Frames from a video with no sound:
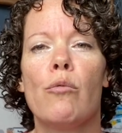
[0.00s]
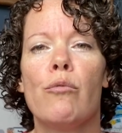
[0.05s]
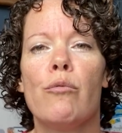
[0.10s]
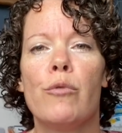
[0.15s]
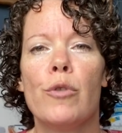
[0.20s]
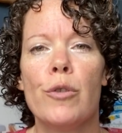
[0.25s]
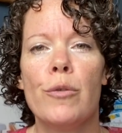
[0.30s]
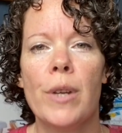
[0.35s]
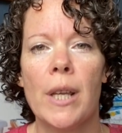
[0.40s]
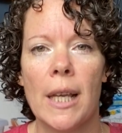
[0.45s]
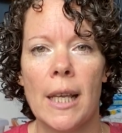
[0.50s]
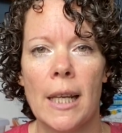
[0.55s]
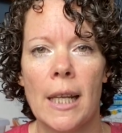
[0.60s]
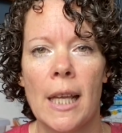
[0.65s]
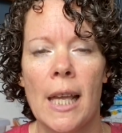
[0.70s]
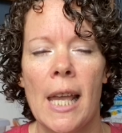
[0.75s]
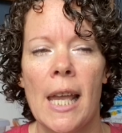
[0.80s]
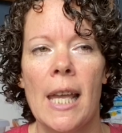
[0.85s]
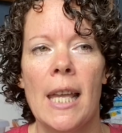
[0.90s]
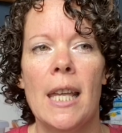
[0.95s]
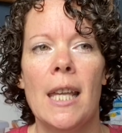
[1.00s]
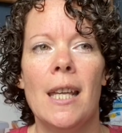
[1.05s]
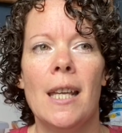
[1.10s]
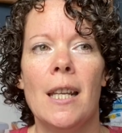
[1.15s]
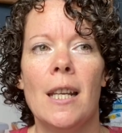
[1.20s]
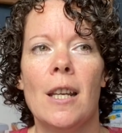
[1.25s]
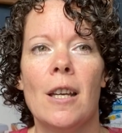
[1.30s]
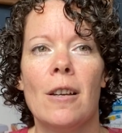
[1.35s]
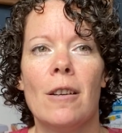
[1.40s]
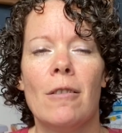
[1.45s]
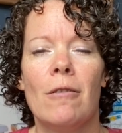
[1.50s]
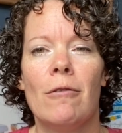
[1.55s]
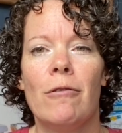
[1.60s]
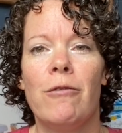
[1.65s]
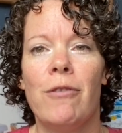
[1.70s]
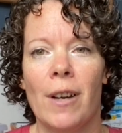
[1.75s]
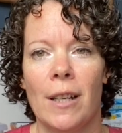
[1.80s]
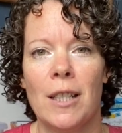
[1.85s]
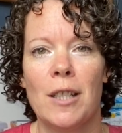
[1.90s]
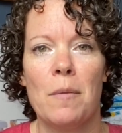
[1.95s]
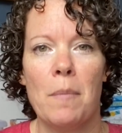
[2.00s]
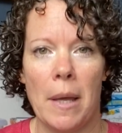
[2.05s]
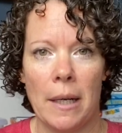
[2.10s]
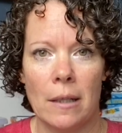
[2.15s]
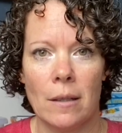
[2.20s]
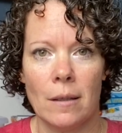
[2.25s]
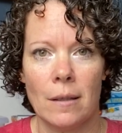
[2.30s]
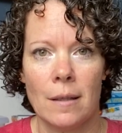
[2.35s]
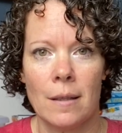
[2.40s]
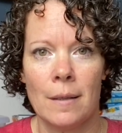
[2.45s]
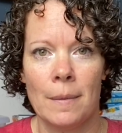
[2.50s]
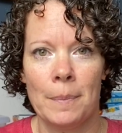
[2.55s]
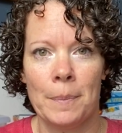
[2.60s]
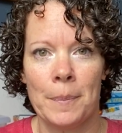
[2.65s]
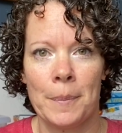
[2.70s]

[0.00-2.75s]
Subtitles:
rooted in fundamentals.